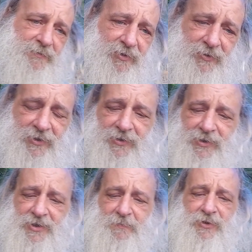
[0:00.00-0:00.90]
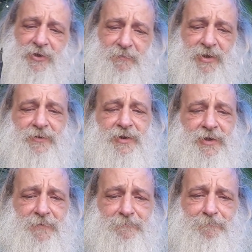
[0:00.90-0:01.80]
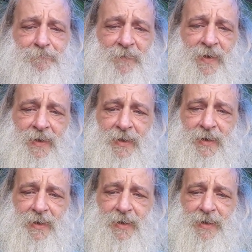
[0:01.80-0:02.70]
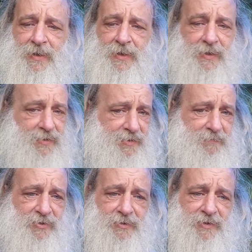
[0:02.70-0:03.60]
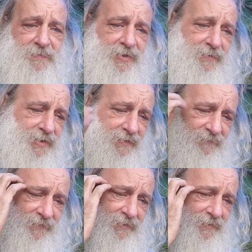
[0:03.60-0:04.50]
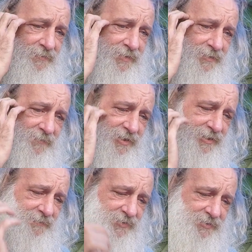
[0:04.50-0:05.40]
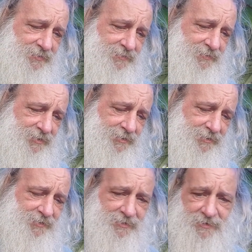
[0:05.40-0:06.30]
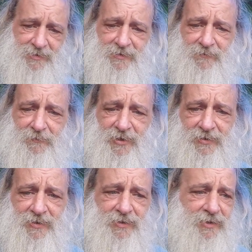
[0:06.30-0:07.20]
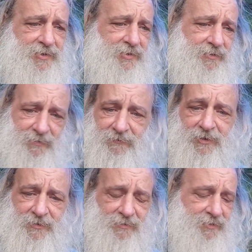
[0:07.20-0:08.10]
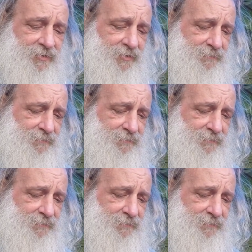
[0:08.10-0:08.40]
the building that it's being mounted in. And this building's been around for a long damn time, so that ought to tell you something about the connection. And literally,